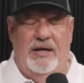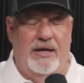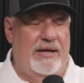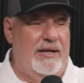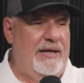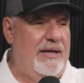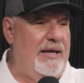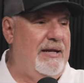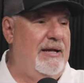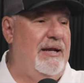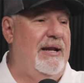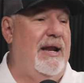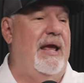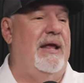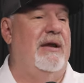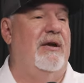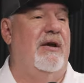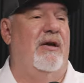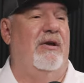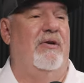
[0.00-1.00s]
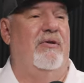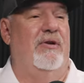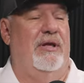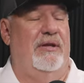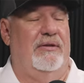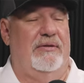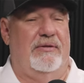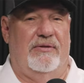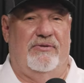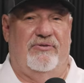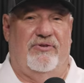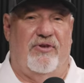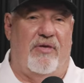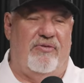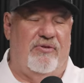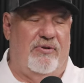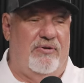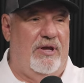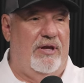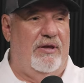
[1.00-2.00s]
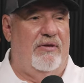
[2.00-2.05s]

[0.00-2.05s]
and he hit an eight iron at Southern